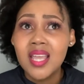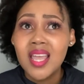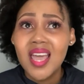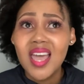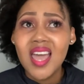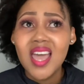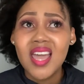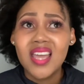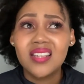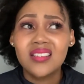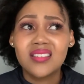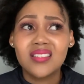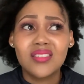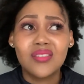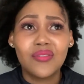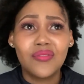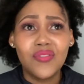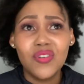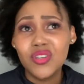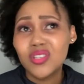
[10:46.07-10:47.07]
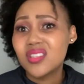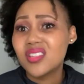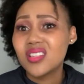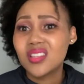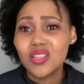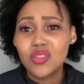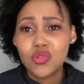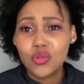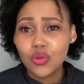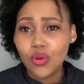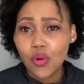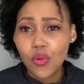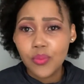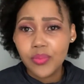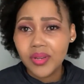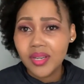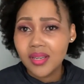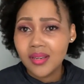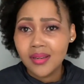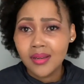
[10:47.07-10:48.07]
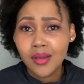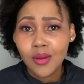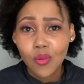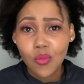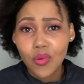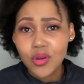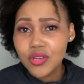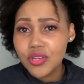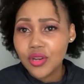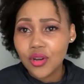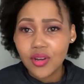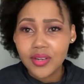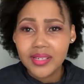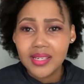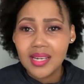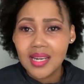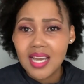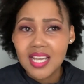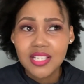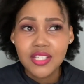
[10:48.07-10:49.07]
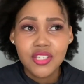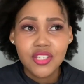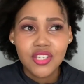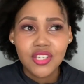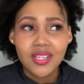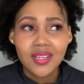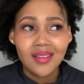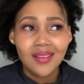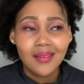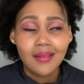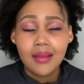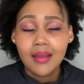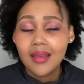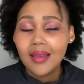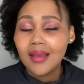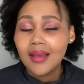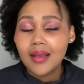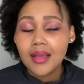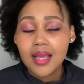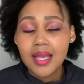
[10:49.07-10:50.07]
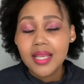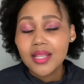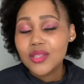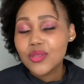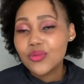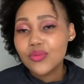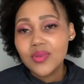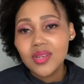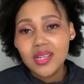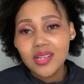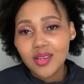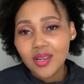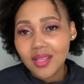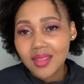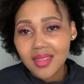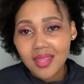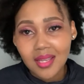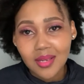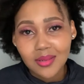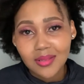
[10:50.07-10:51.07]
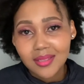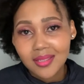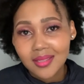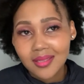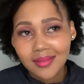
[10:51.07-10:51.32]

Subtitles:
and the first thing that you open when you're on lunch. It's really not that.